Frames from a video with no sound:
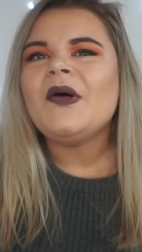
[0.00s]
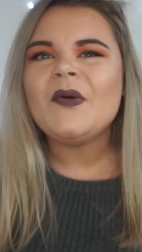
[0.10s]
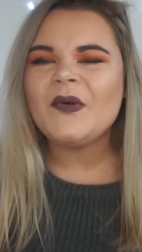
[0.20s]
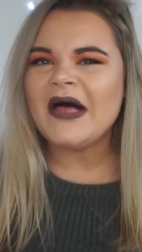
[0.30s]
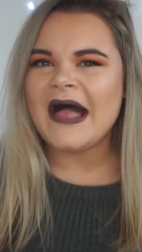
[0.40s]

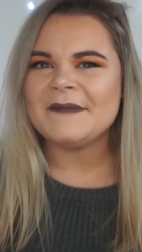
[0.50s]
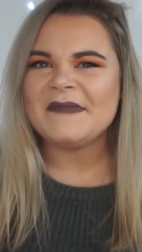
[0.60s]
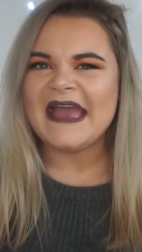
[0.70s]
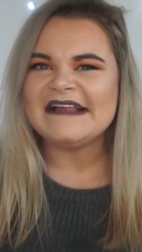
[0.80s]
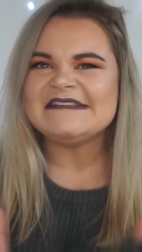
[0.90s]
Oh, I'm
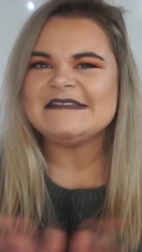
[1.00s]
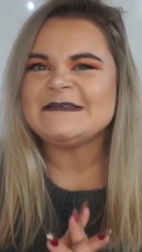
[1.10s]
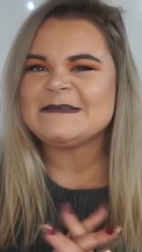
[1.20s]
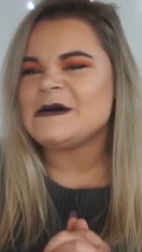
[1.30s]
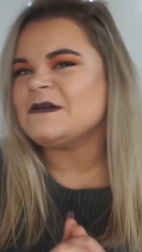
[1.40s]
getting
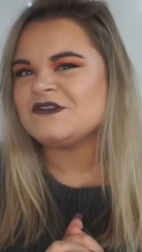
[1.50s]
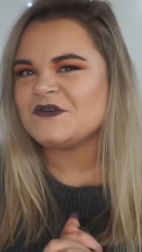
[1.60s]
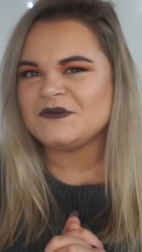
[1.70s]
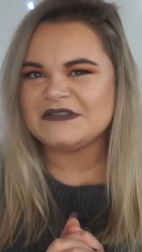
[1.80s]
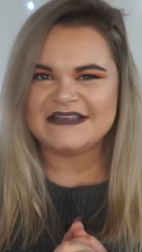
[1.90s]
such
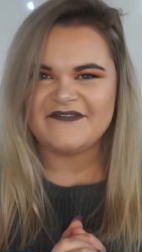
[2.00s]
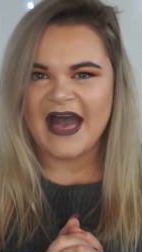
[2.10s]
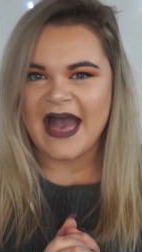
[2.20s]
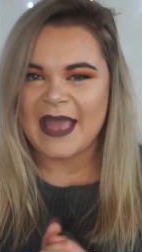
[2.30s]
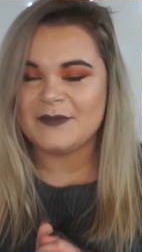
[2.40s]
cozy
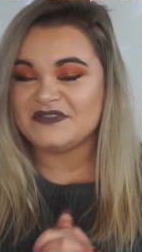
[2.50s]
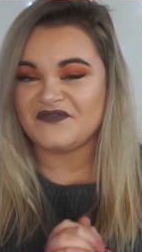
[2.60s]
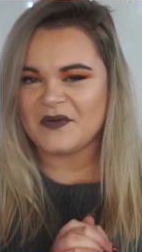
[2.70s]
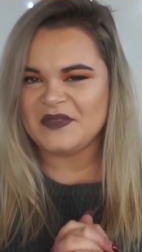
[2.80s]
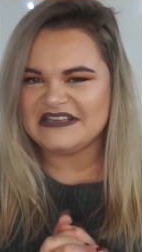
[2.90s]
vibes
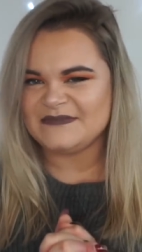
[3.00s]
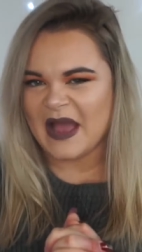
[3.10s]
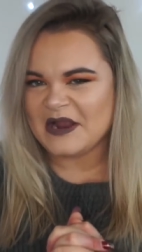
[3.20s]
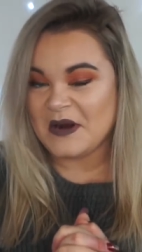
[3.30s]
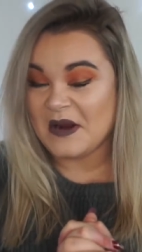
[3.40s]
from this
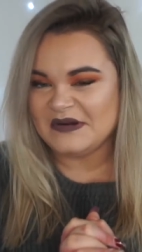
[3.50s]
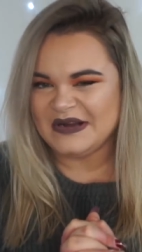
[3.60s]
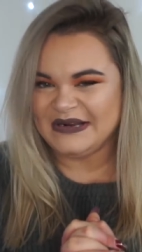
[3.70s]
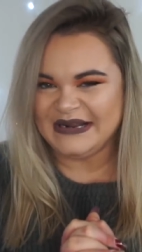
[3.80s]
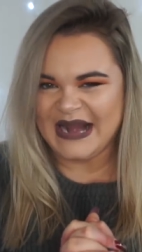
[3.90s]
background,
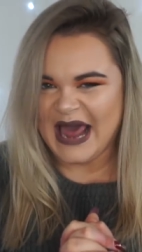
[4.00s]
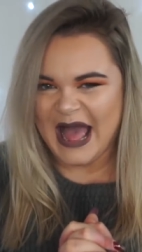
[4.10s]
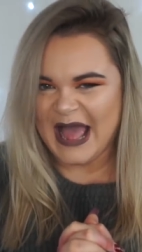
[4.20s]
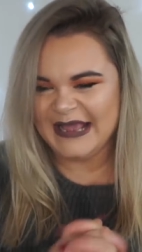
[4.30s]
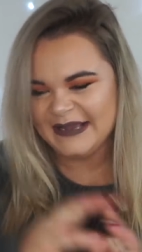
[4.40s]
not gonna
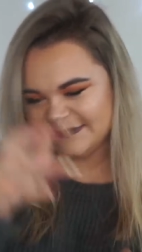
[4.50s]
lie.